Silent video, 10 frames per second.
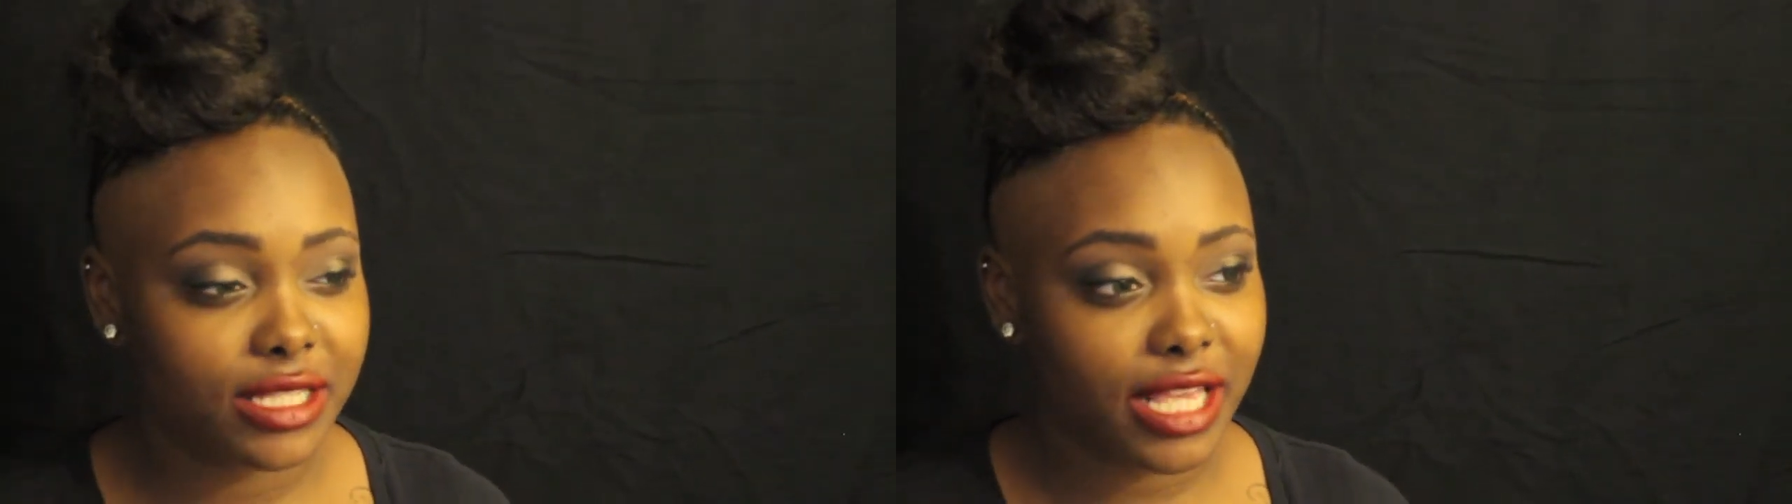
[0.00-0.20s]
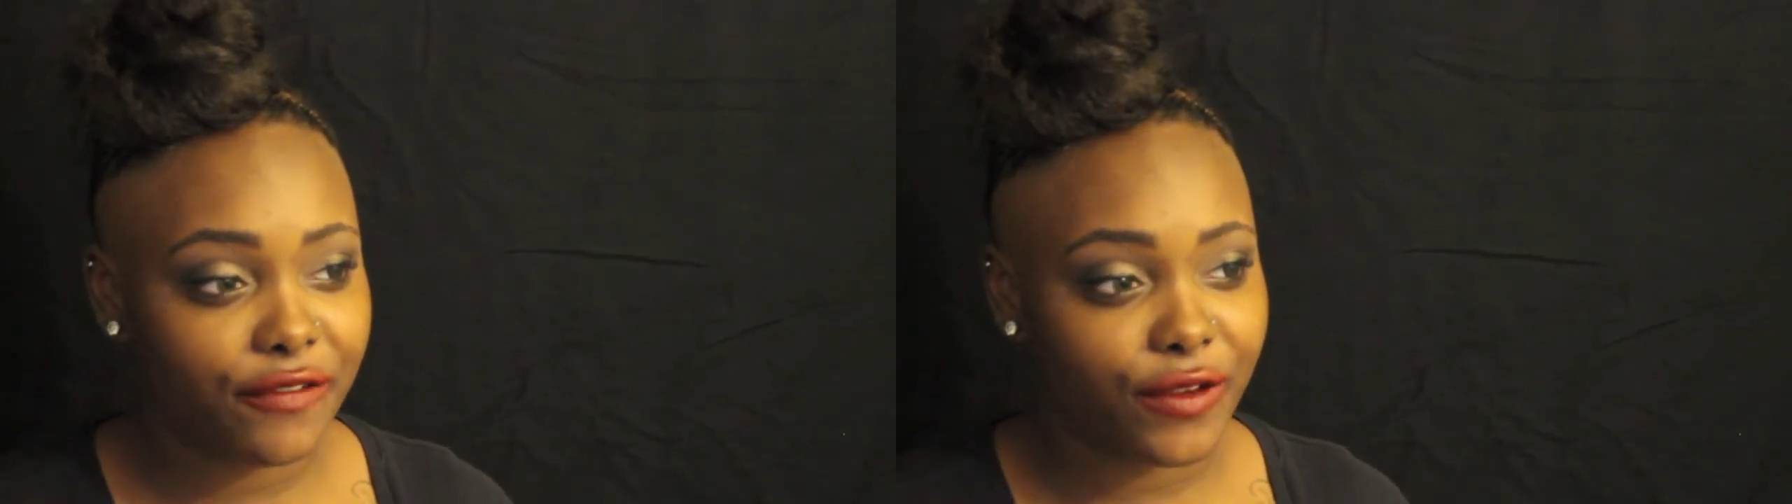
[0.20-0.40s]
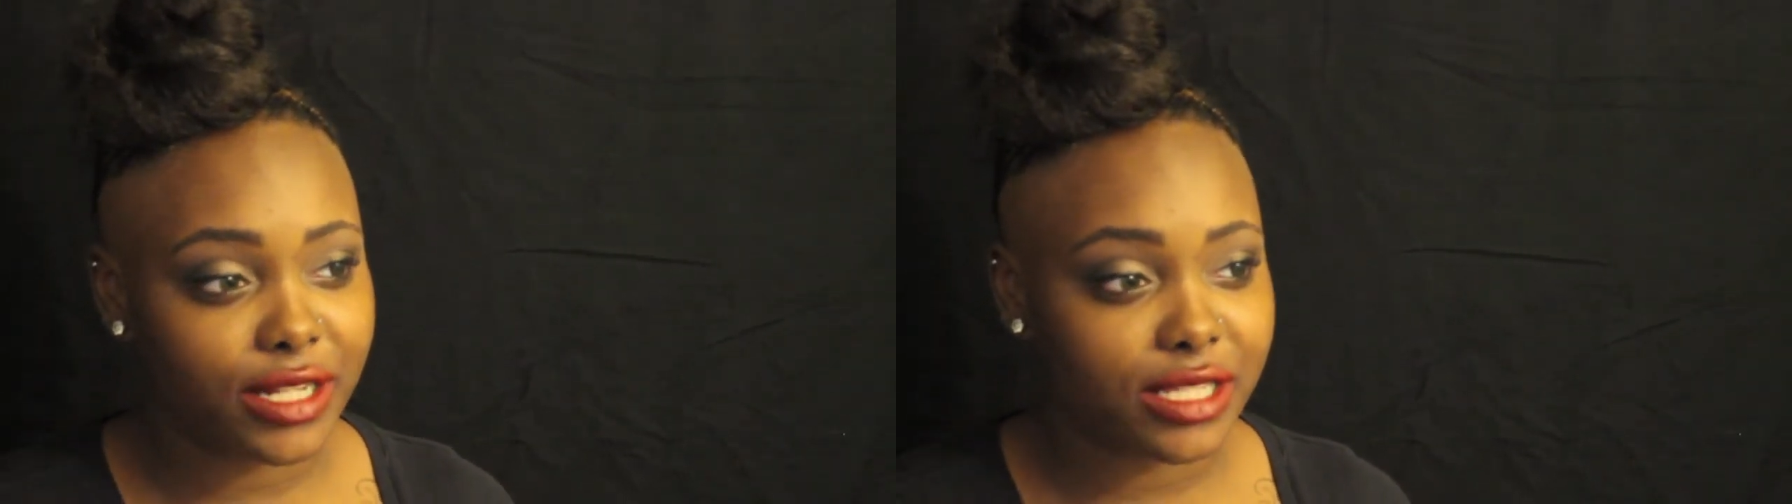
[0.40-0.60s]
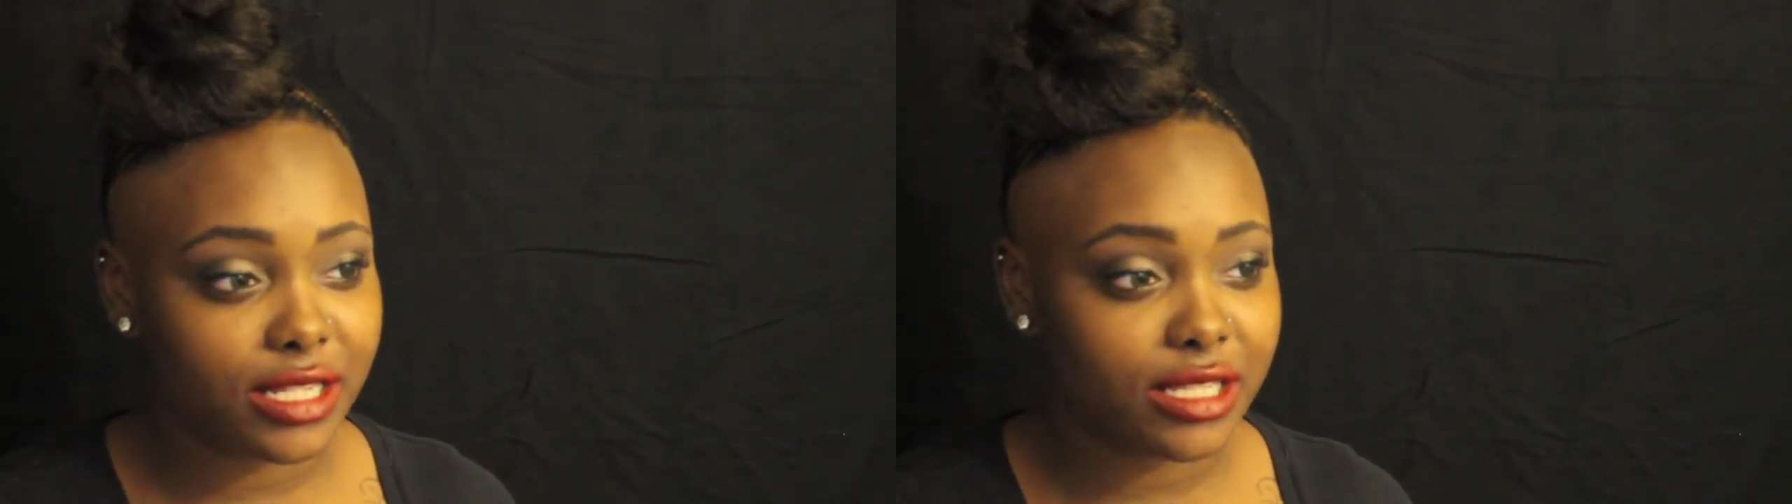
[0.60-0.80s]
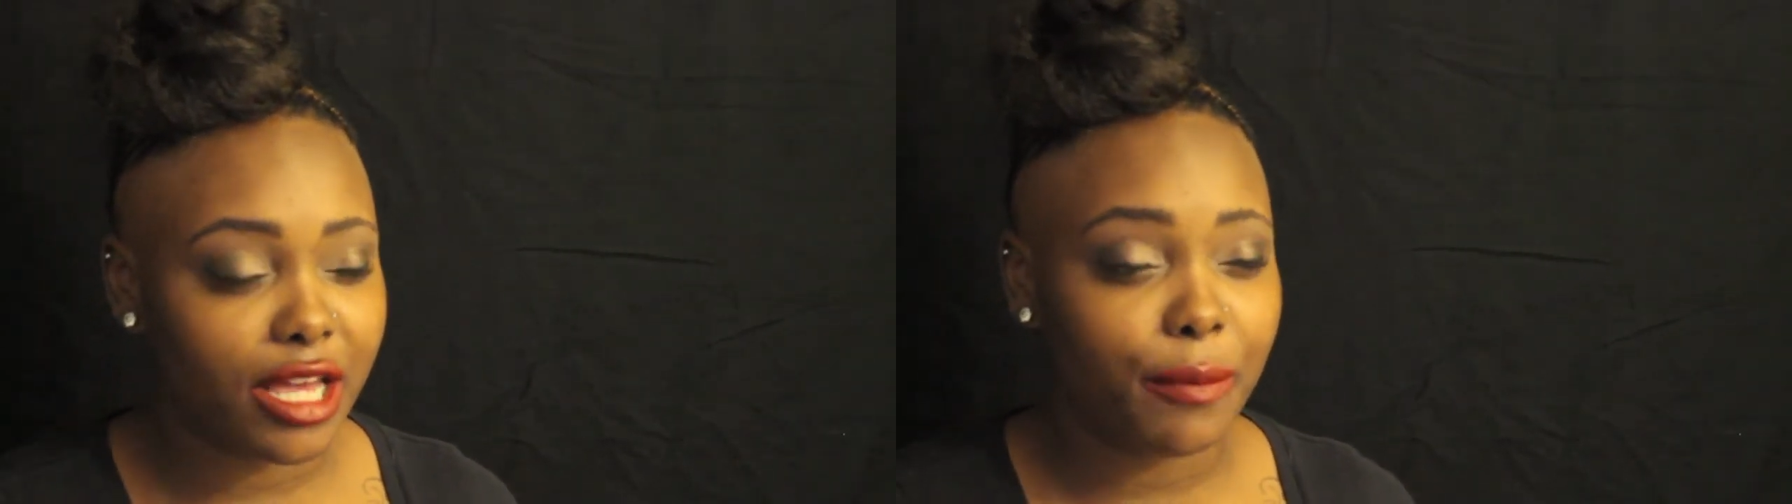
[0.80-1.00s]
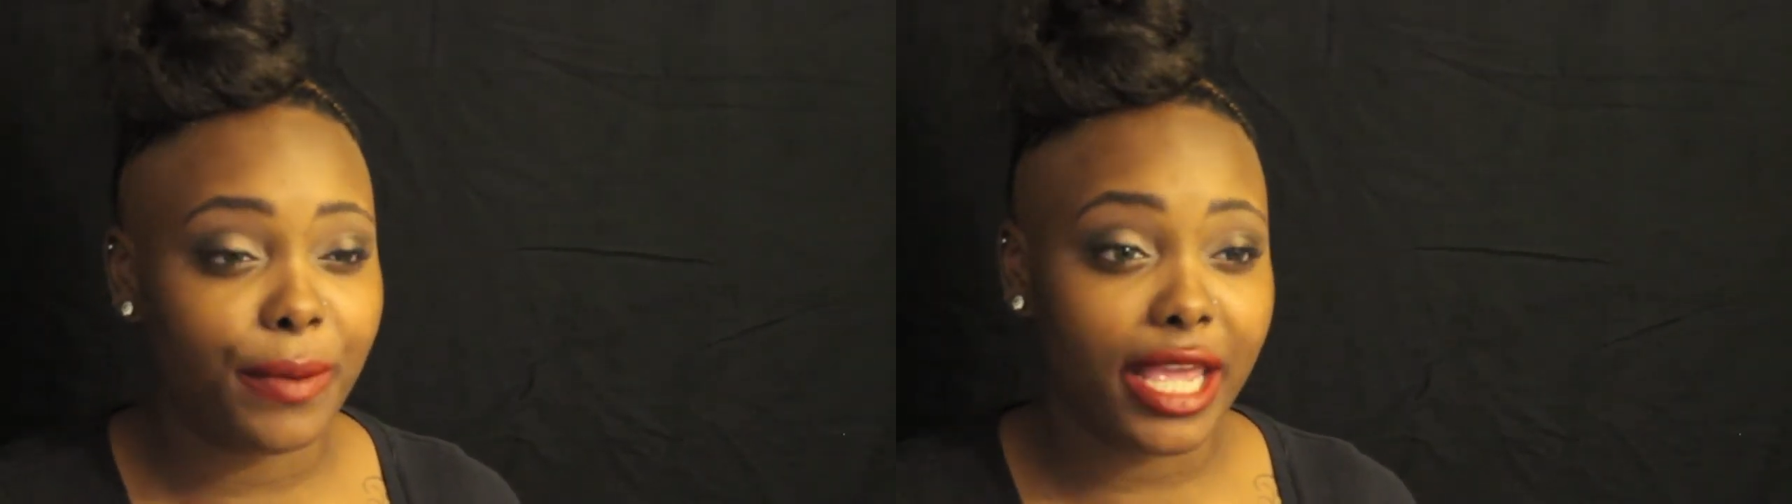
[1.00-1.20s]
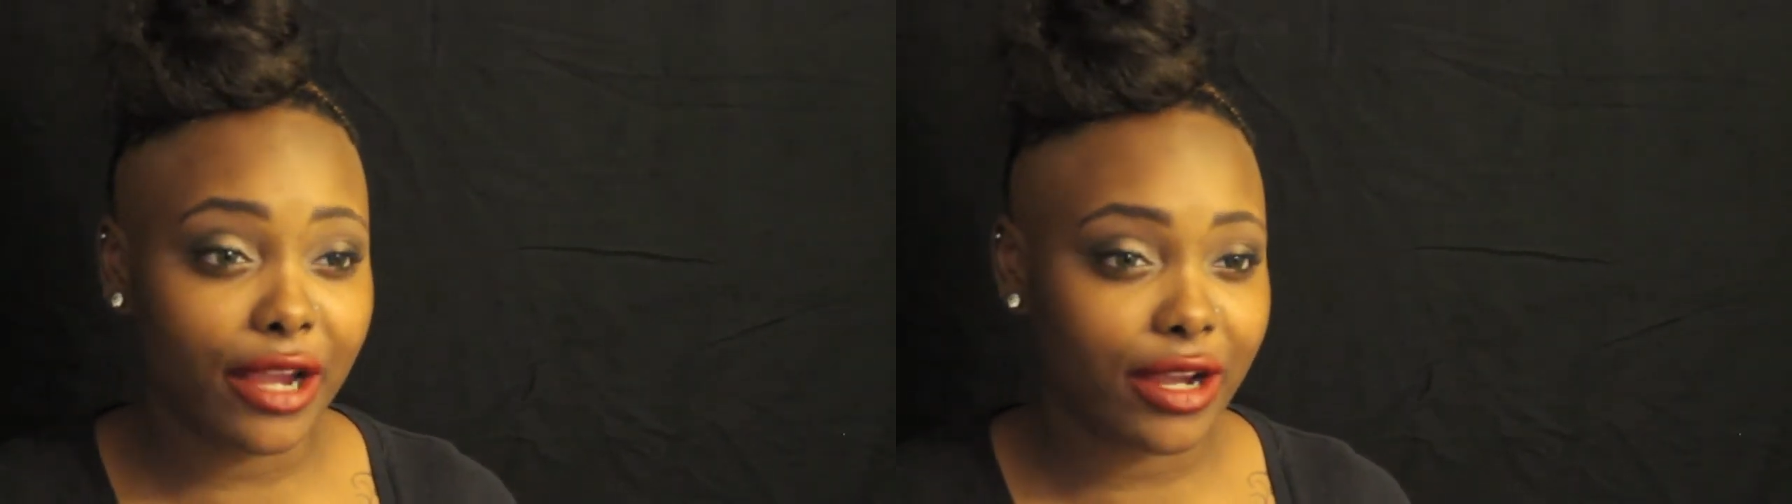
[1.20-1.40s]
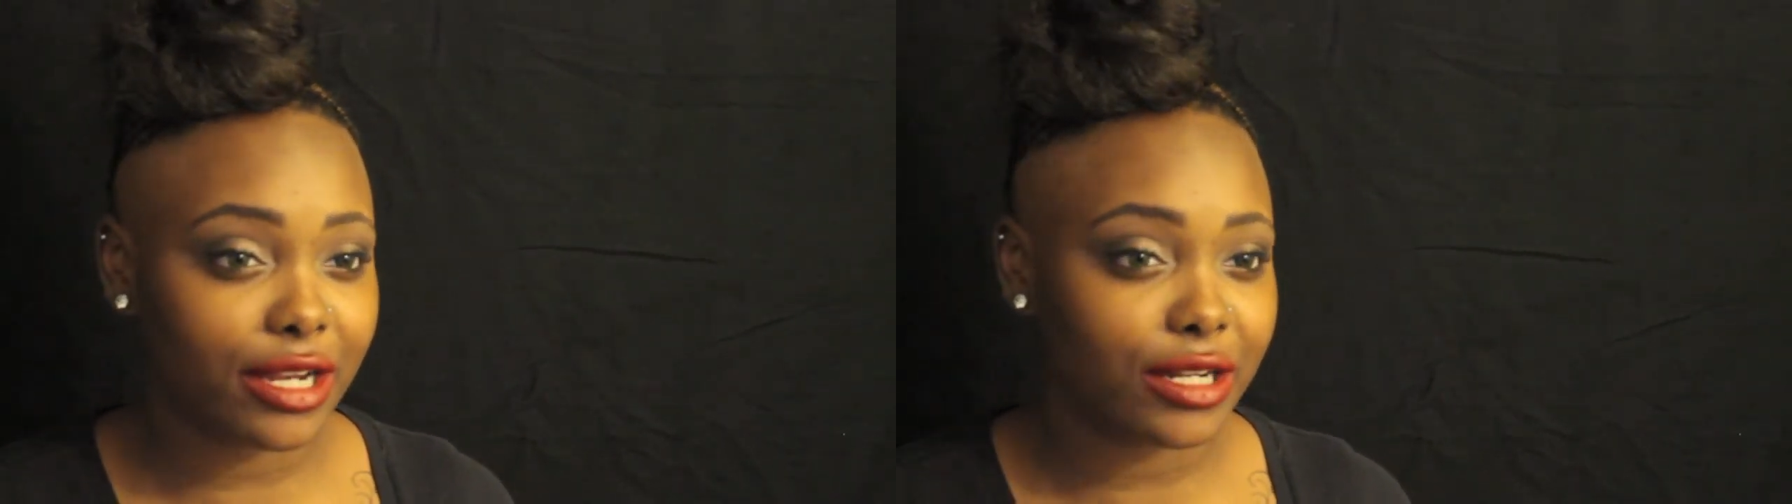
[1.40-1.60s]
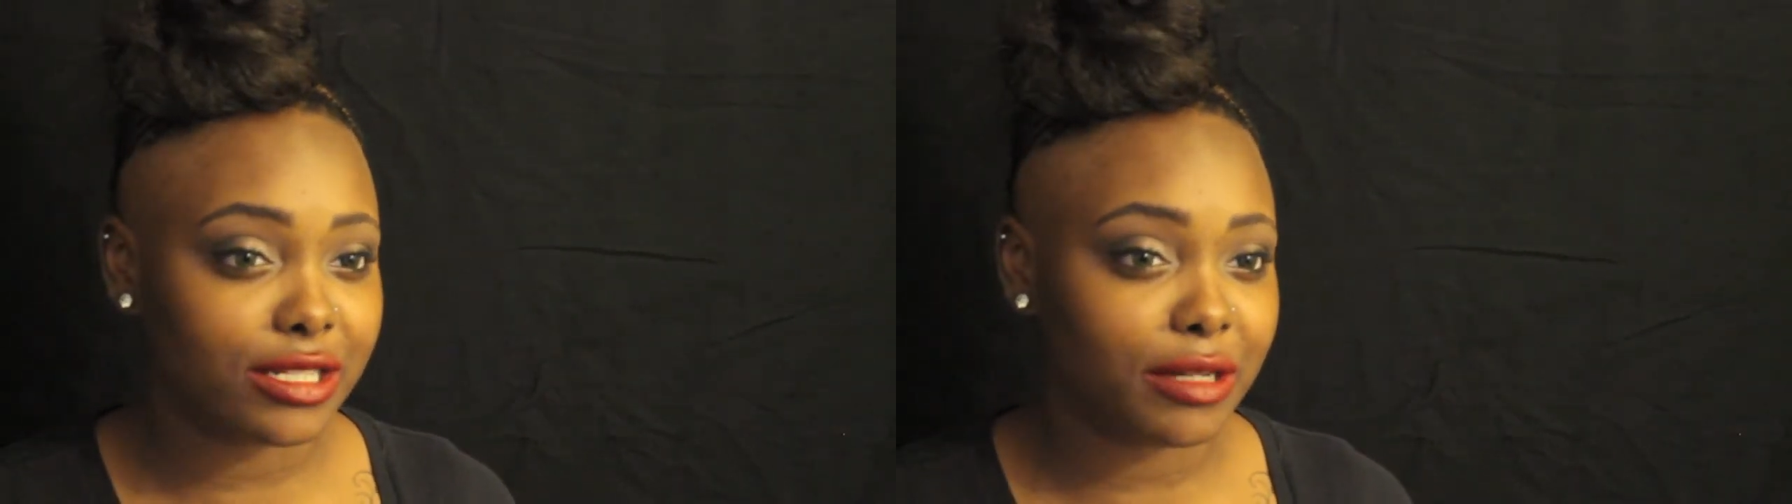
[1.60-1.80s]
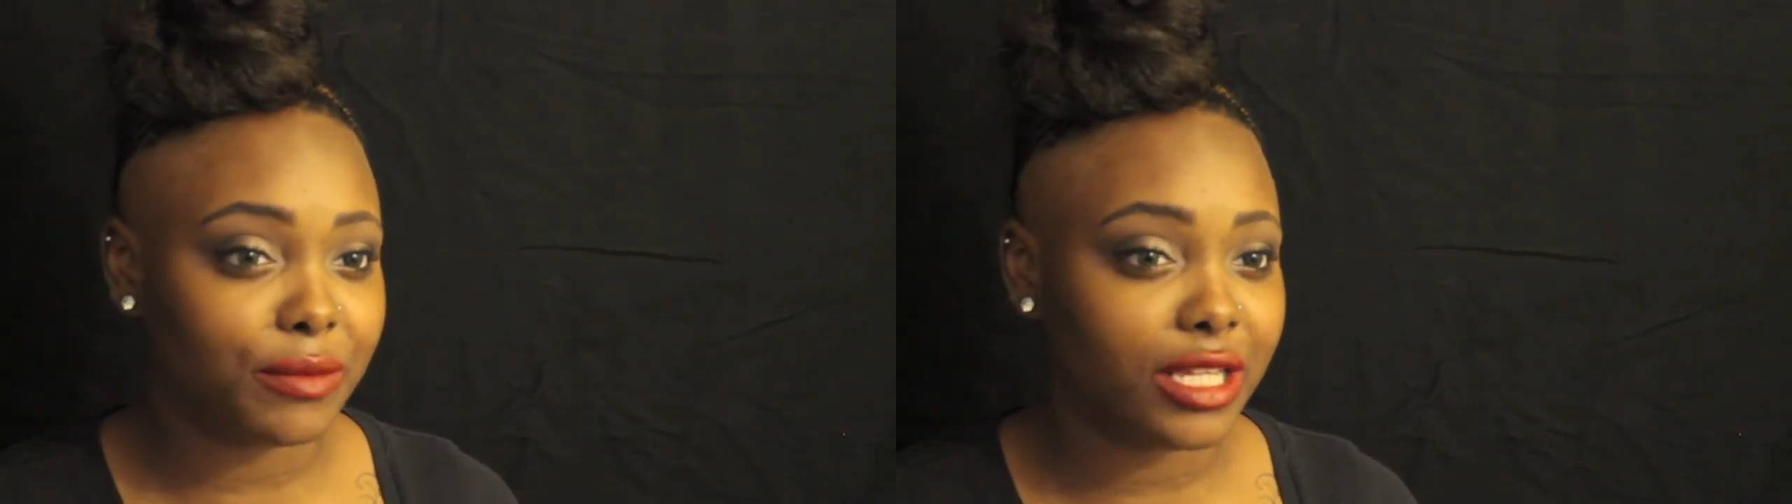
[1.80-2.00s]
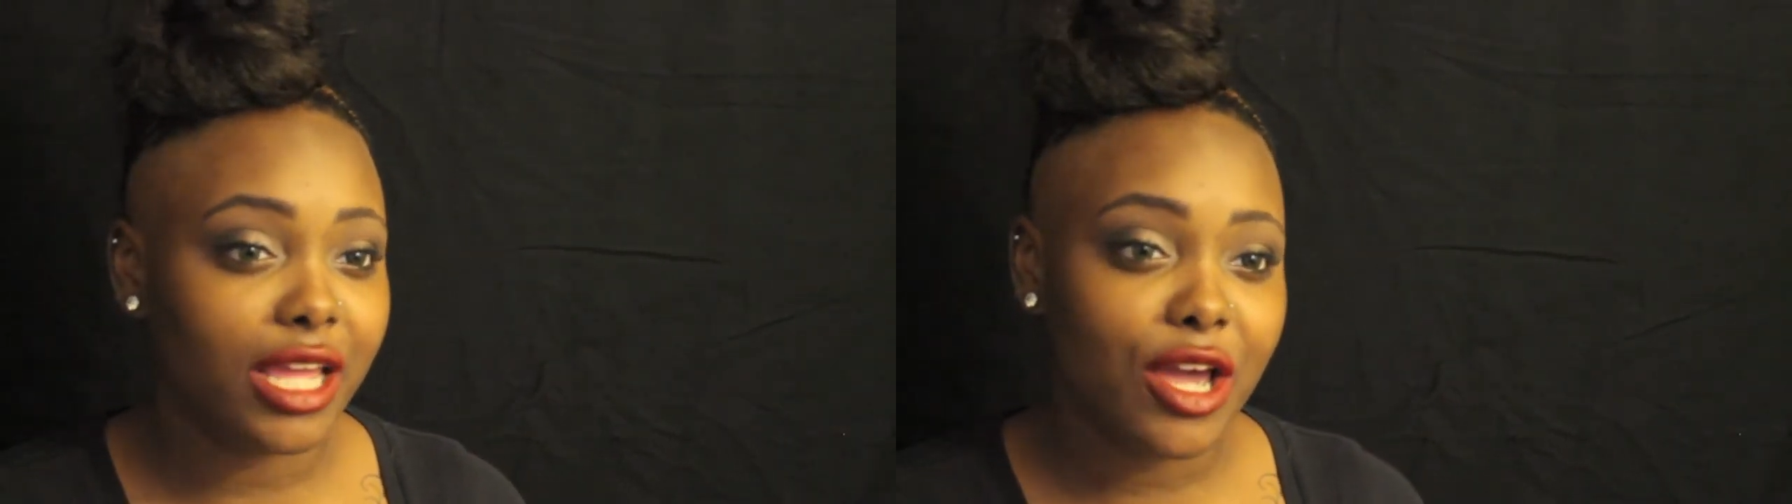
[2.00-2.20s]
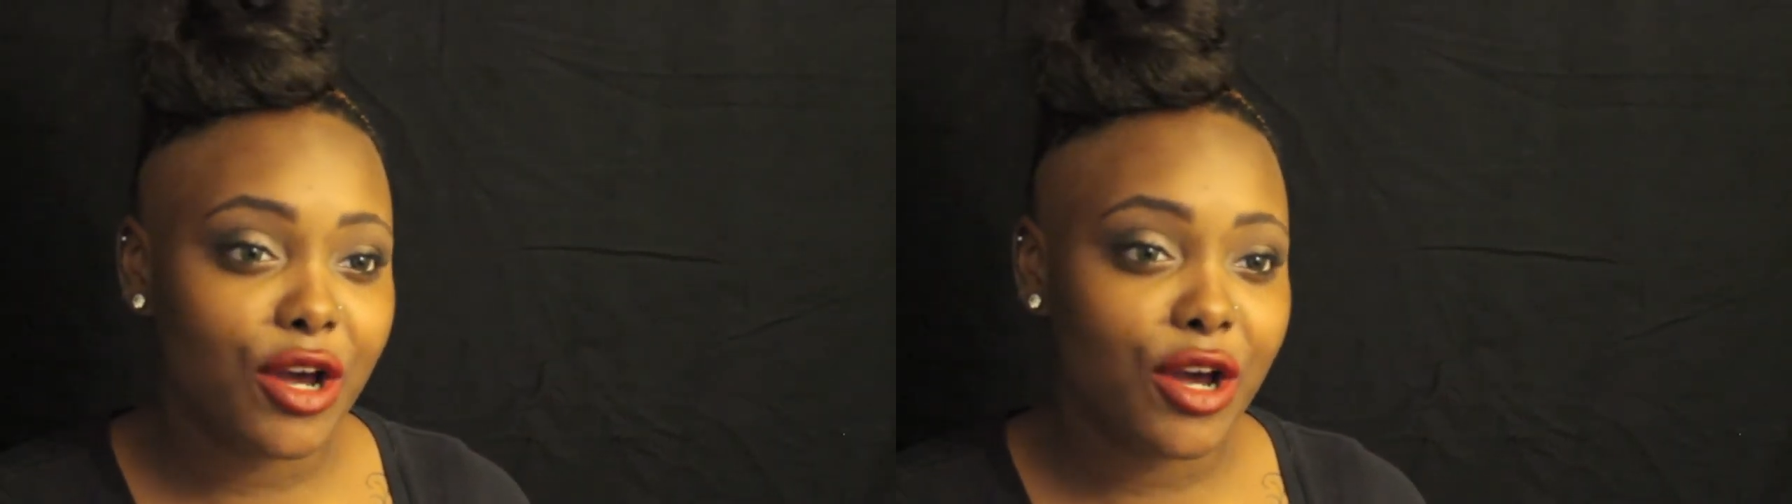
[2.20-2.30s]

say for instance, a parent or something